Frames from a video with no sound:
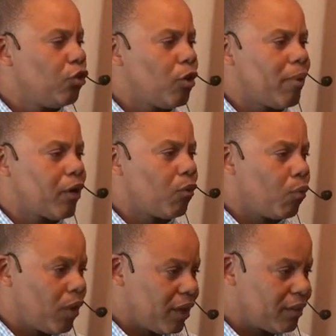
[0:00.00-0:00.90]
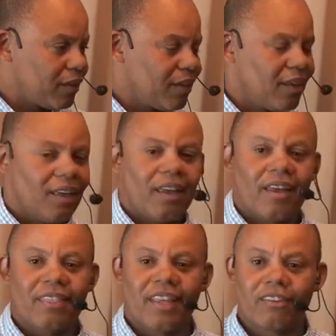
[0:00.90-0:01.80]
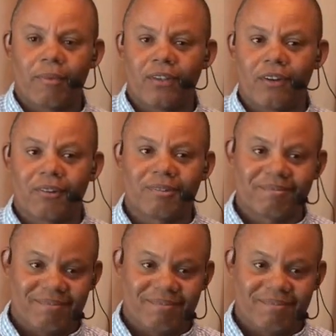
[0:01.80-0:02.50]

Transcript: no matter what. And that's my talk.